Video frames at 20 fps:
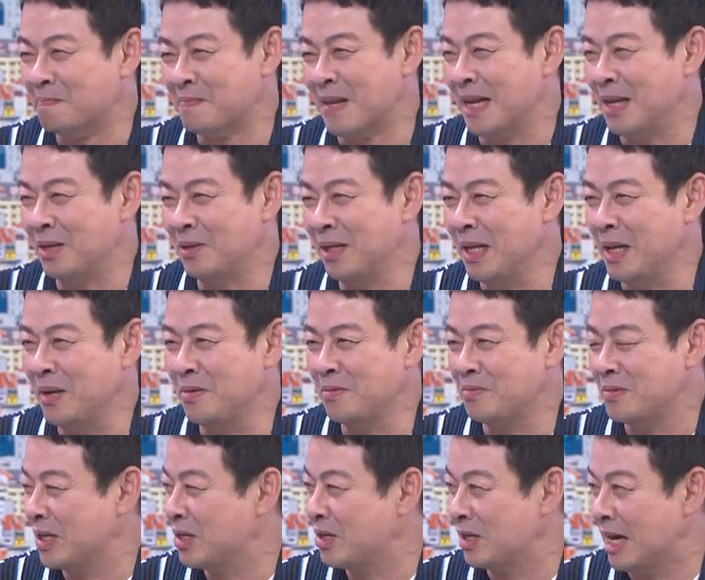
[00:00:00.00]
I don't think
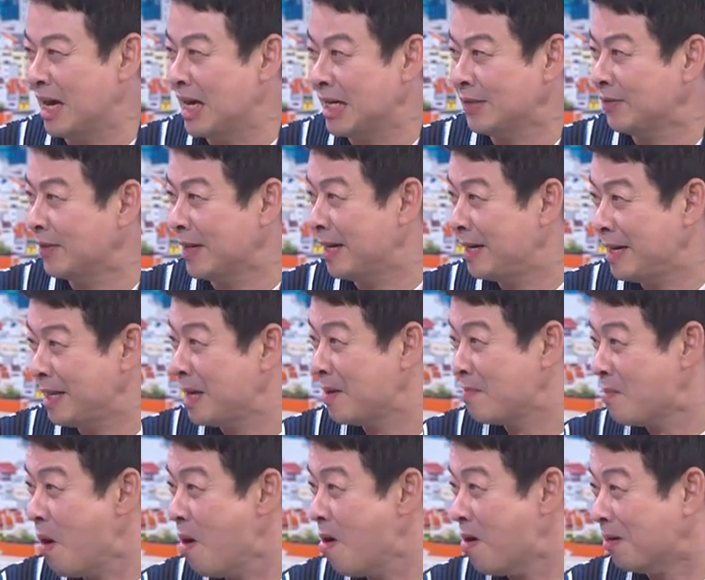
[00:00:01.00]
we could ask for anything
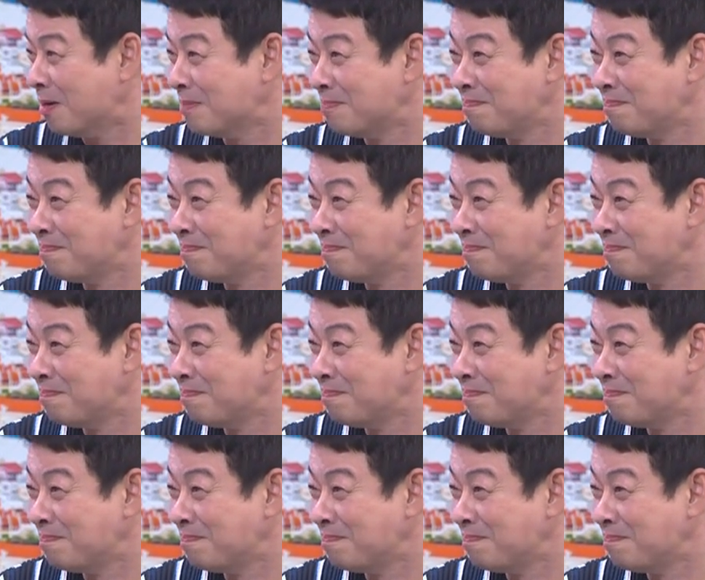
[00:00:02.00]
more.